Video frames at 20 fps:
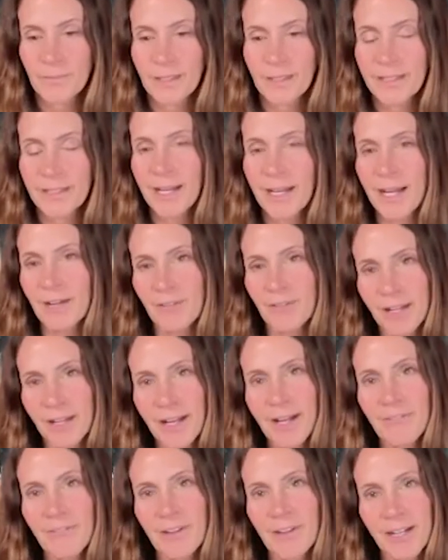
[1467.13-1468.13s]
yeah,
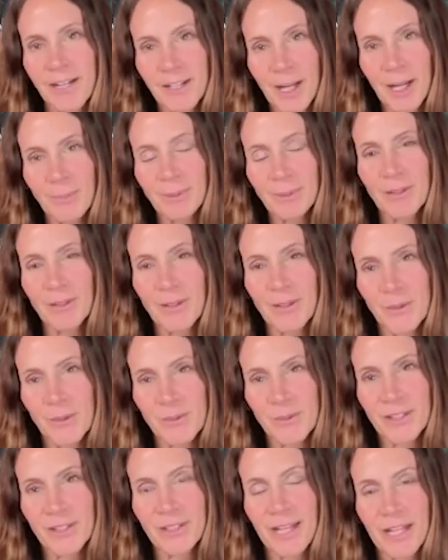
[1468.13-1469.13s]
I've had a couple of
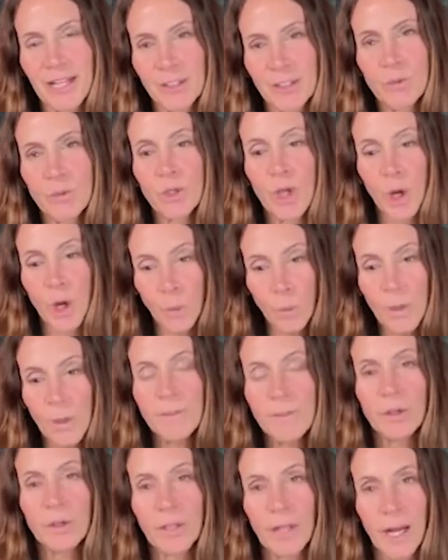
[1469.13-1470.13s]
those, and when
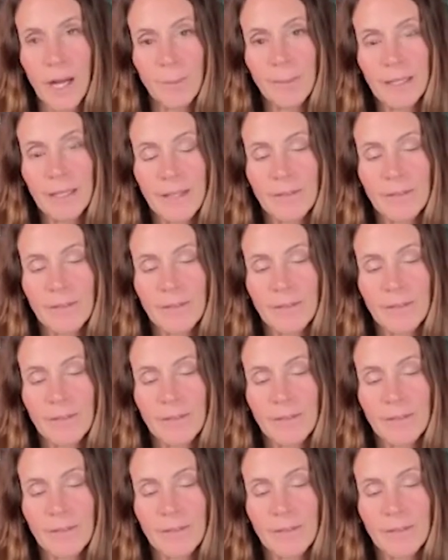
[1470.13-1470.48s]
they're coming,